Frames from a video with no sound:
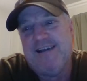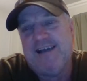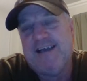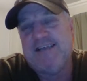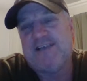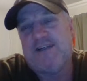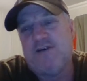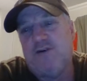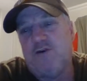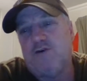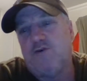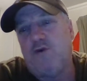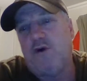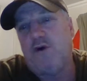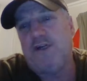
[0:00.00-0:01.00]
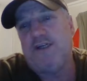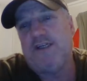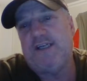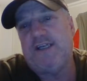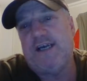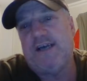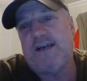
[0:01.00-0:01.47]
Is it all quieting
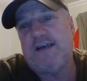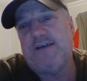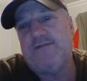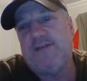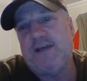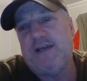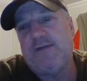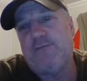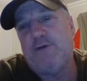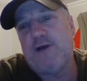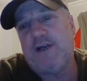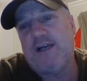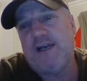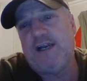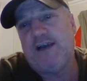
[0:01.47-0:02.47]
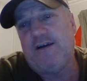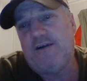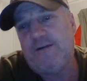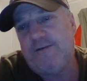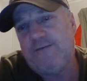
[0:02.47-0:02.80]
down over there, Brett, now?